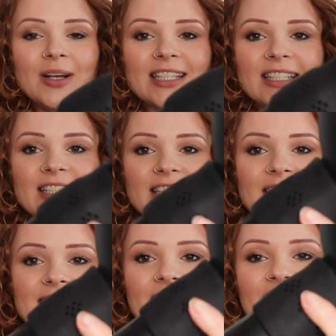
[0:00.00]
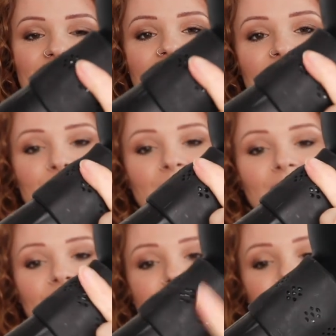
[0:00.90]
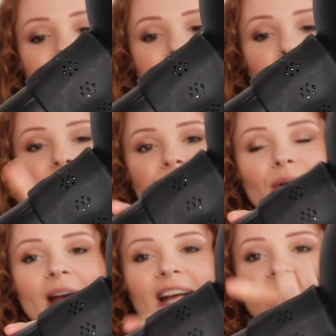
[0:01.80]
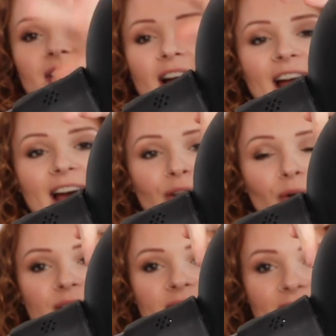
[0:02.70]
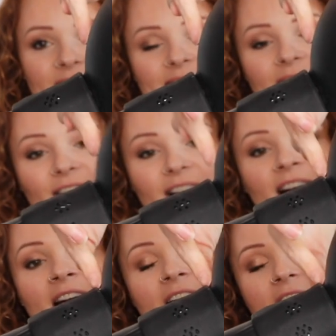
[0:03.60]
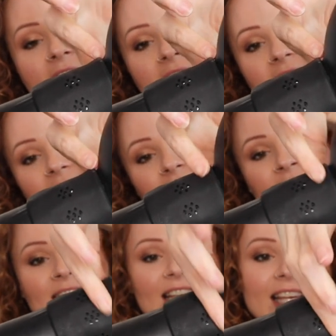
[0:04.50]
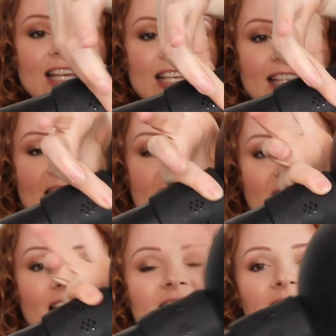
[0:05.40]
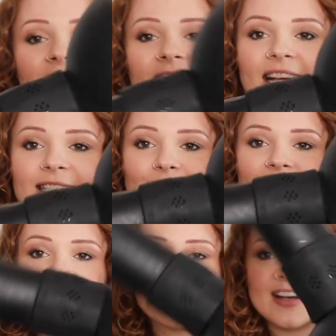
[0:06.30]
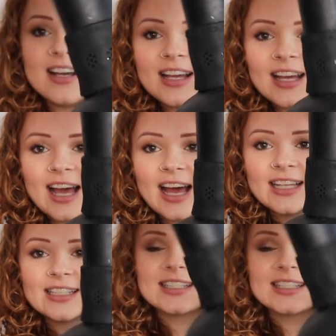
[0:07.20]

which is just an attachment that fits onto your hairdryer and onto the Xtava, and yeah, it connects them together and